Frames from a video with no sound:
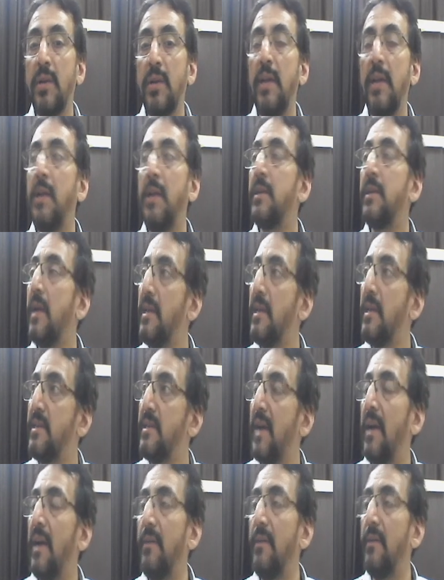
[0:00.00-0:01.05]
treat a
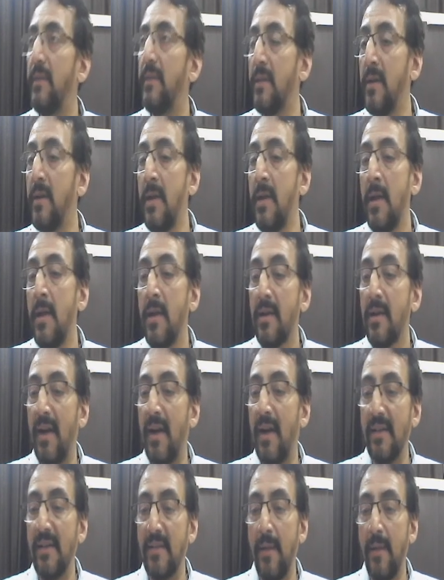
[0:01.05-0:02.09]
child with the
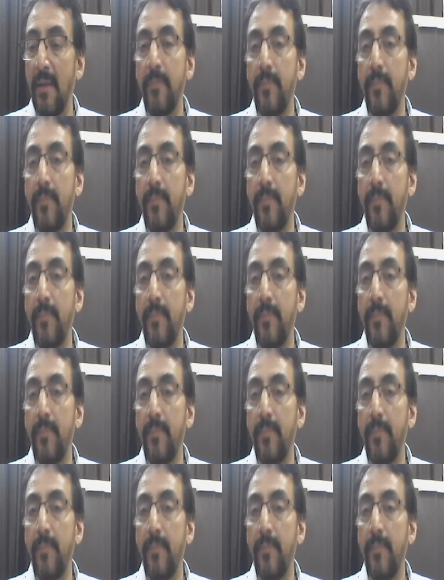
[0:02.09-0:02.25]
Kasa.